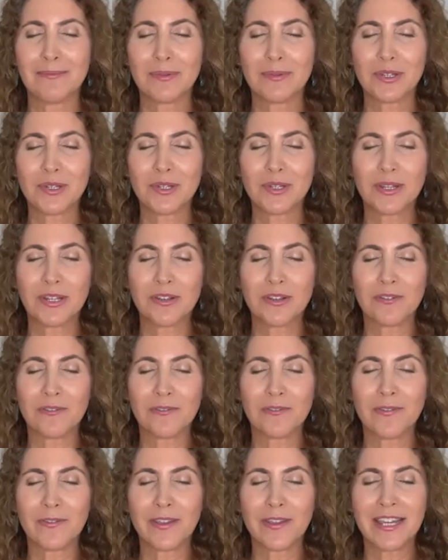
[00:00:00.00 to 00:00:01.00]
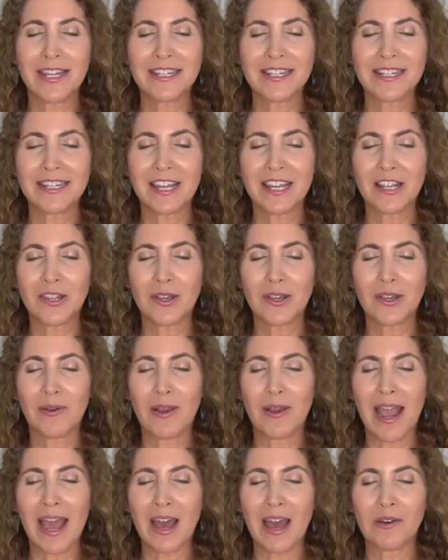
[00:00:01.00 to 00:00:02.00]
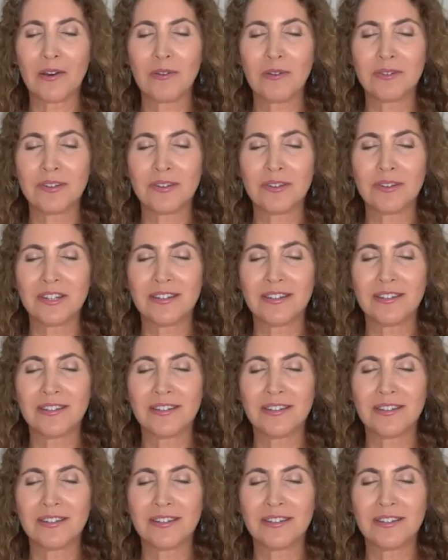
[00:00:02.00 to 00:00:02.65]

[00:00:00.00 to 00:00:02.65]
between your feet and the ground.